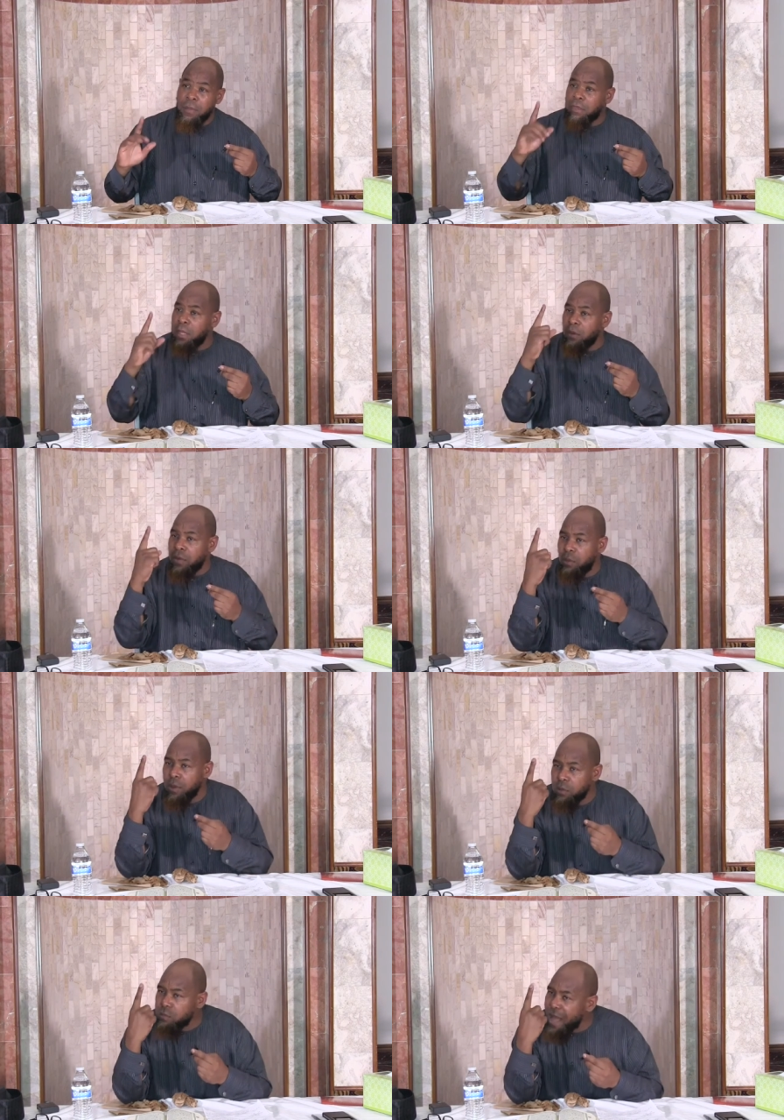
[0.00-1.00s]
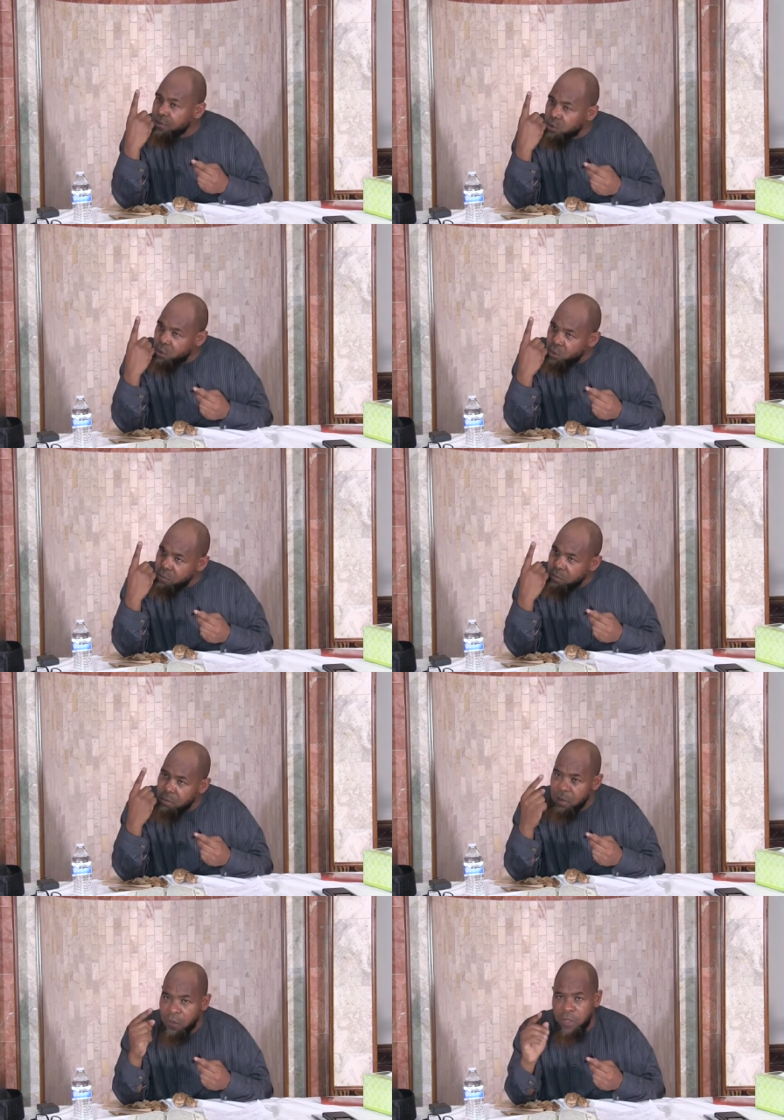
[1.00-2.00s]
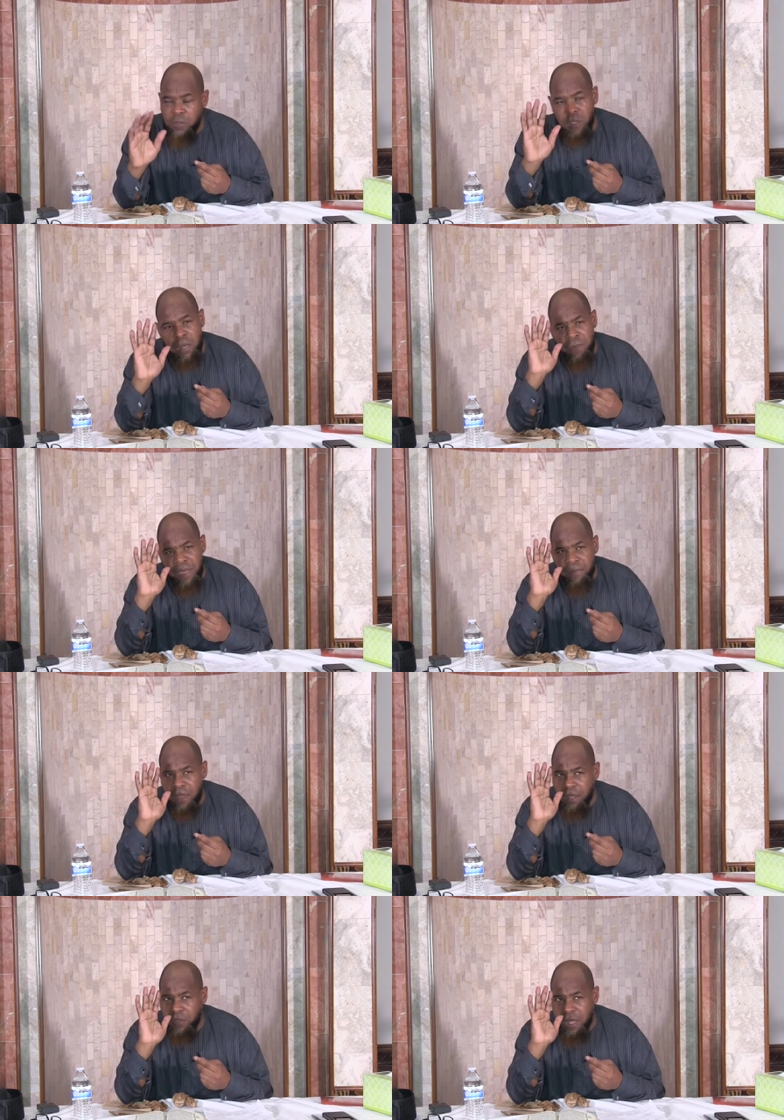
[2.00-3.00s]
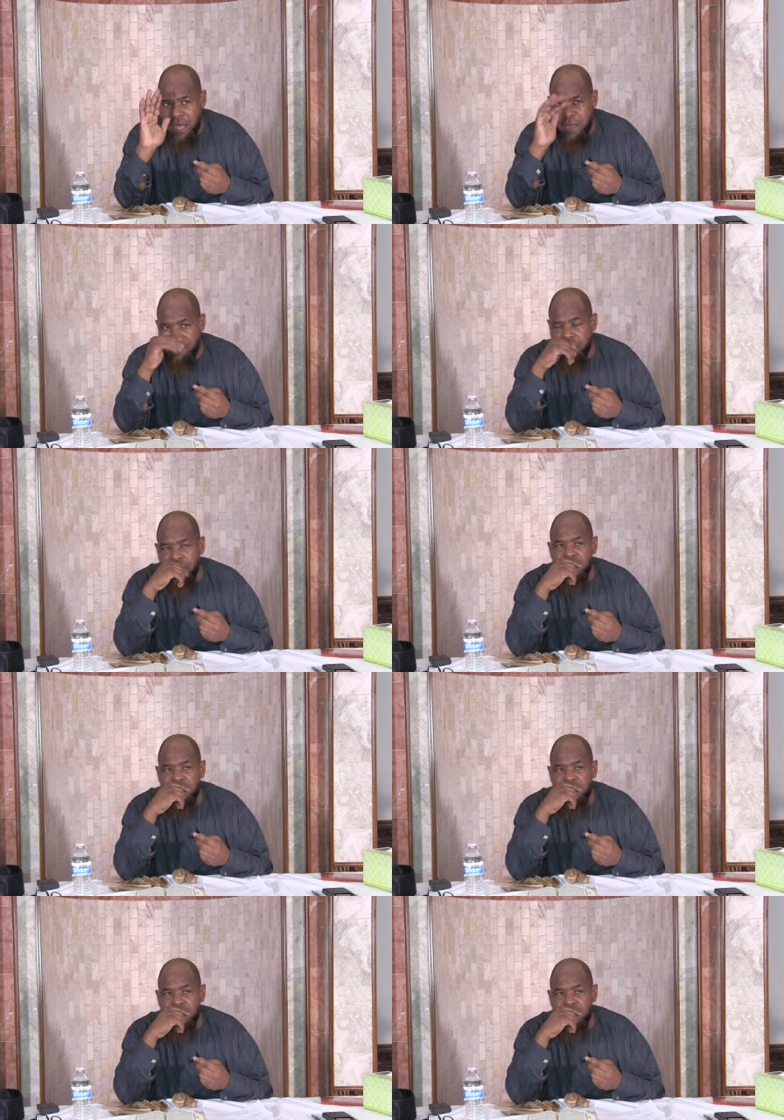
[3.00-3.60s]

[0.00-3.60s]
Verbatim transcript: But the only one who's ma'soom is the Nabi of Islam,